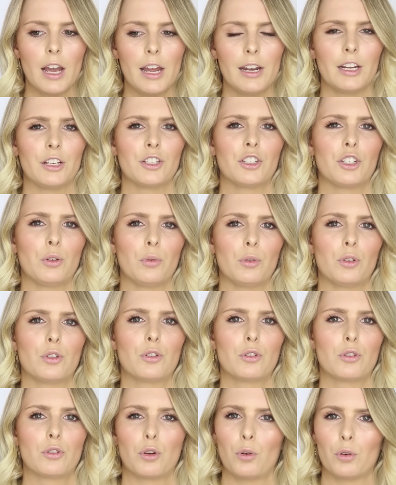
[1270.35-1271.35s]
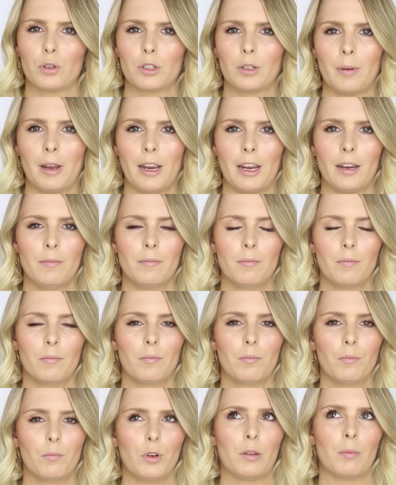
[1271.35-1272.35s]
And then she would talk to me
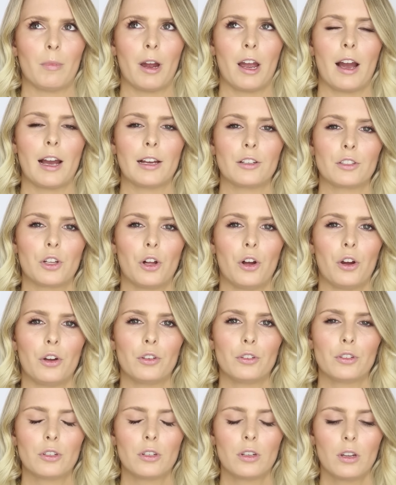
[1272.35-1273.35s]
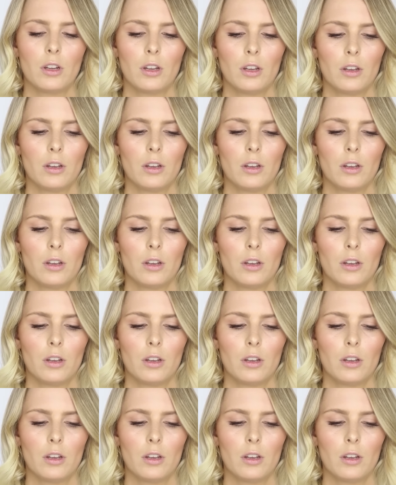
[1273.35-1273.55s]
with my eyes closed.